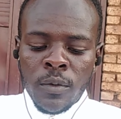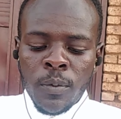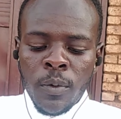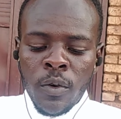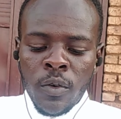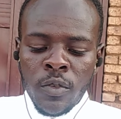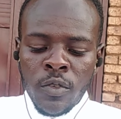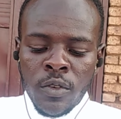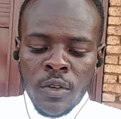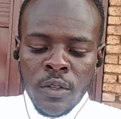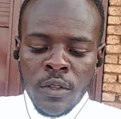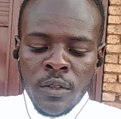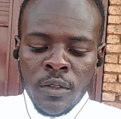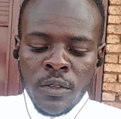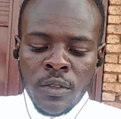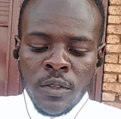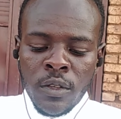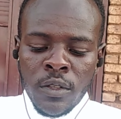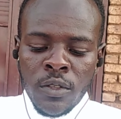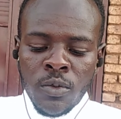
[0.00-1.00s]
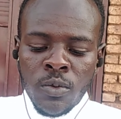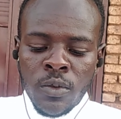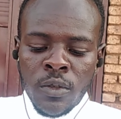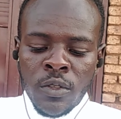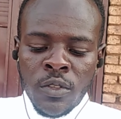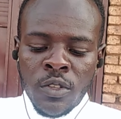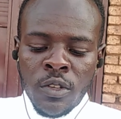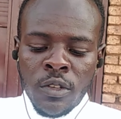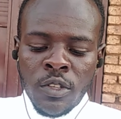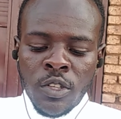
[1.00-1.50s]
Post-reading stage
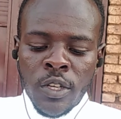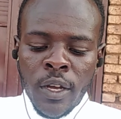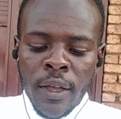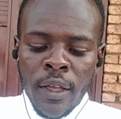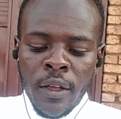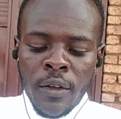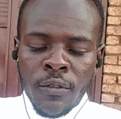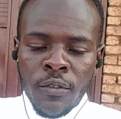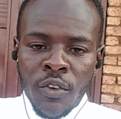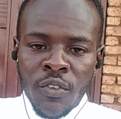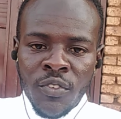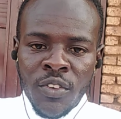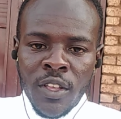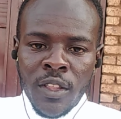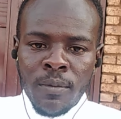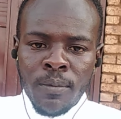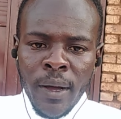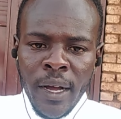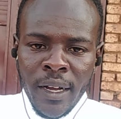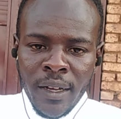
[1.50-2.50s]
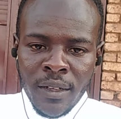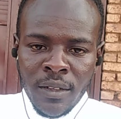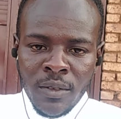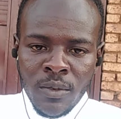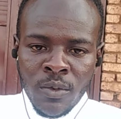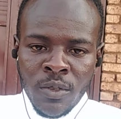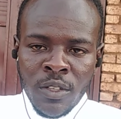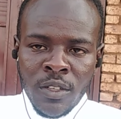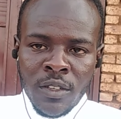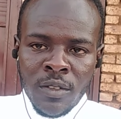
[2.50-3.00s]
is the checking for feedback,
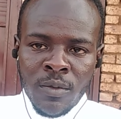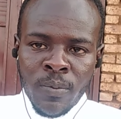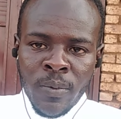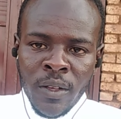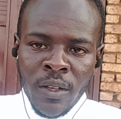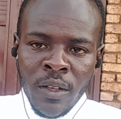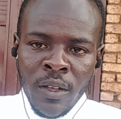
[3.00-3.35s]
which is